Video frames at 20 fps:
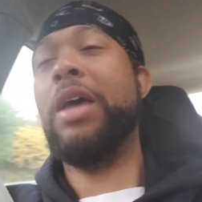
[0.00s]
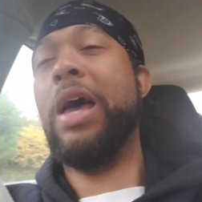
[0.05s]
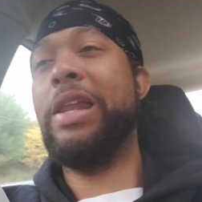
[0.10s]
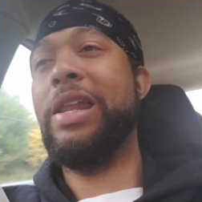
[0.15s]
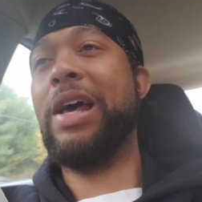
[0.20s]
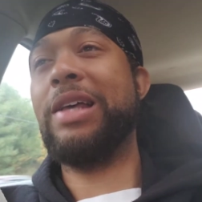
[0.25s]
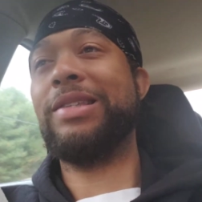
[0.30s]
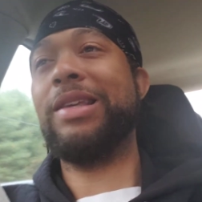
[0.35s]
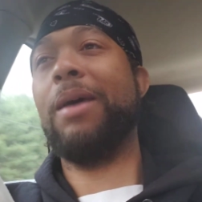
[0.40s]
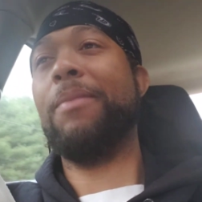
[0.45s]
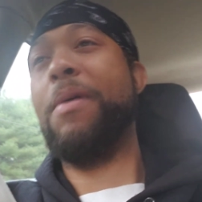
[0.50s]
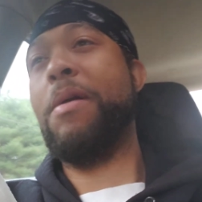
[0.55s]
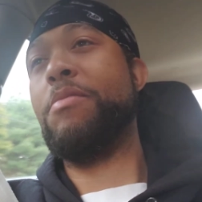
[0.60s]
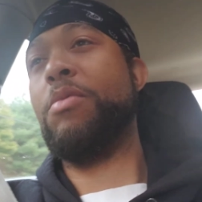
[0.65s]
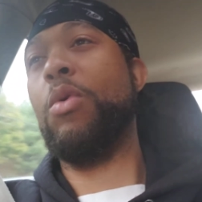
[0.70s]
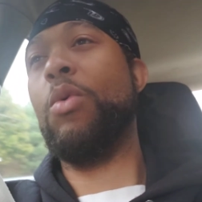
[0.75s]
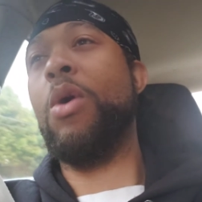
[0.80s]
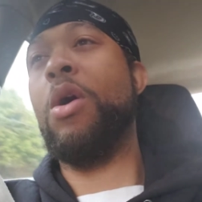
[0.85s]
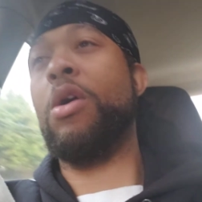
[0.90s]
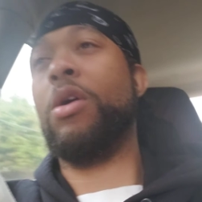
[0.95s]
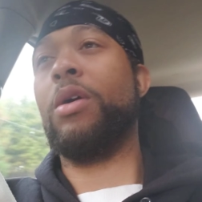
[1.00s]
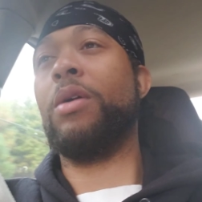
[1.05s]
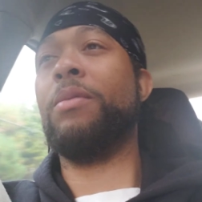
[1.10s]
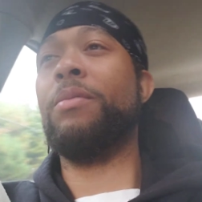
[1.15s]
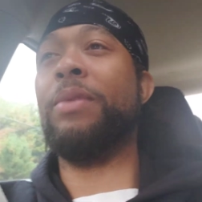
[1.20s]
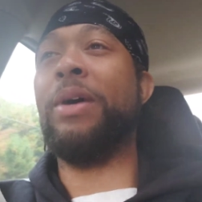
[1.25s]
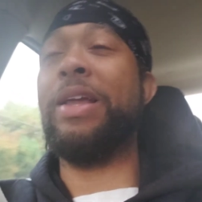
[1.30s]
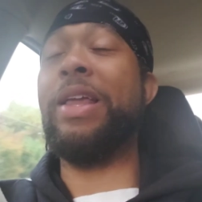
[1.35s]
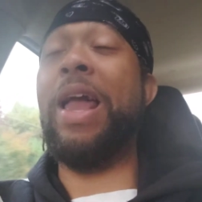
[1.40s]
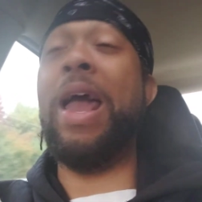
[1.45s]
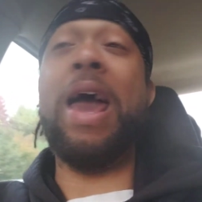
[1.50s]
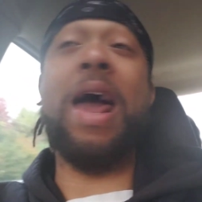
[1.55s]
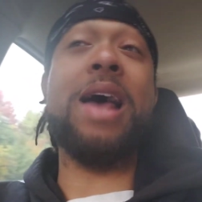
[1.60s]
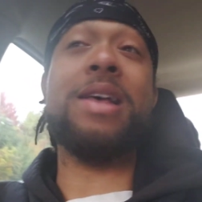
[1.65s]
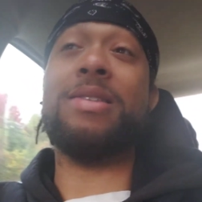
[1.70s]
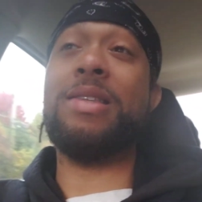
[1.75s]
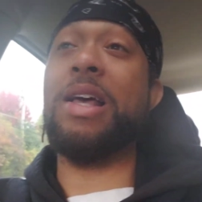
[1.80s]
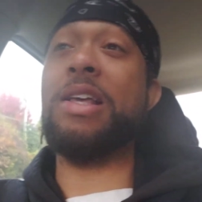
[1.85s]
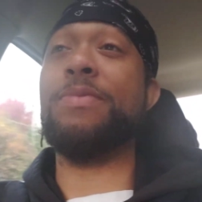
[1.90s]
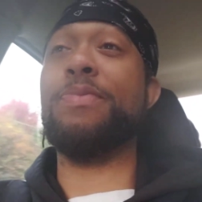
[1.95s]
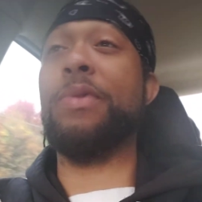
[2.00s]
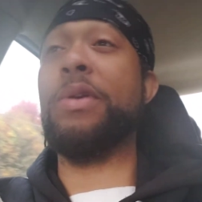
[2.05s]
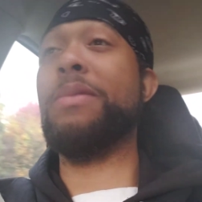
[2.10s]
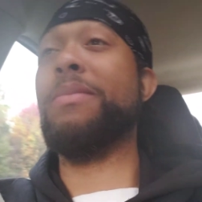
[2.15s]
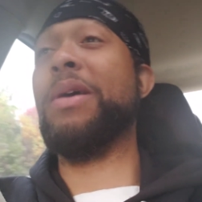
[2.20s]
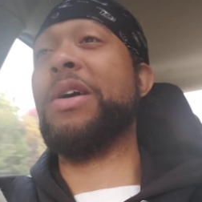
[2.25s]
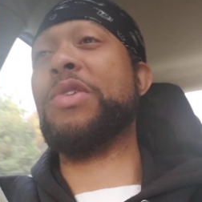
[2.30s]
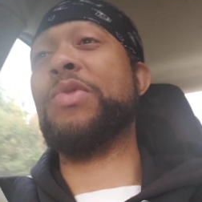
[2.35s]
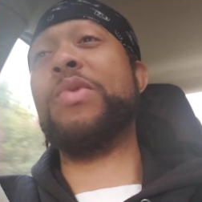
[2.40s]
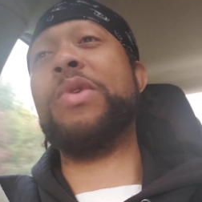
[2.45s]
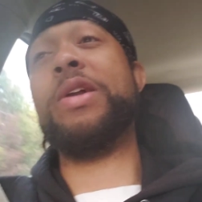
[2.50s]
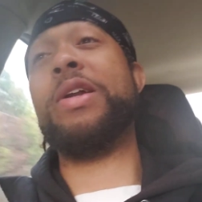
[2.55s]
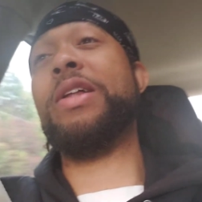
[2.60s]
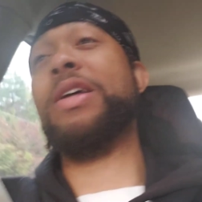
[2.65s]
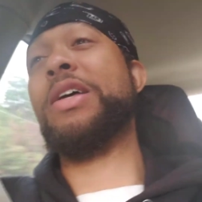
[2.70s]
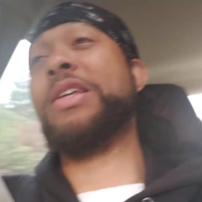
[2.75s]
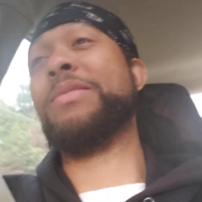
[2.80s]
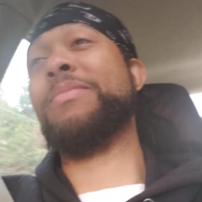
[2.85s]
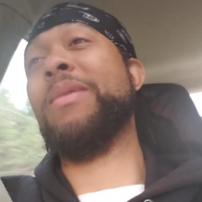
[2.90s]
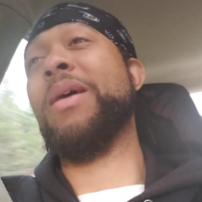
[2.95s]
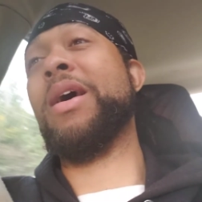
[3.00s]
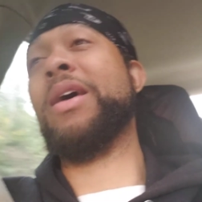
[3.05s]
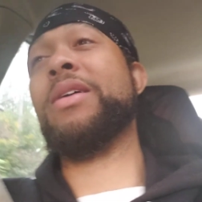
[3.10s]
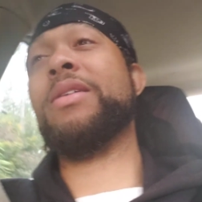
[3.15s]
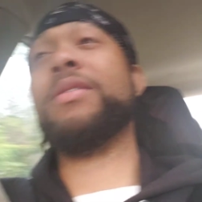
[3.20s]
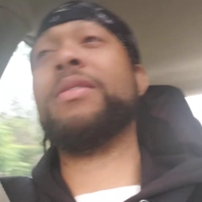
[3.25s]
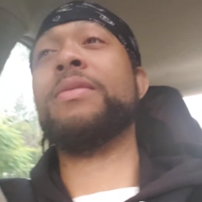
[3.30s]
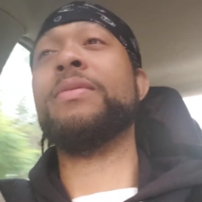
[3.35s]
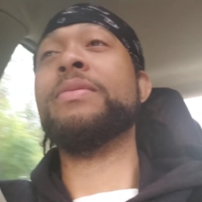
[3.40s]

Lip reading: And that's how people work. But yeah, that's pretty much what it is, man.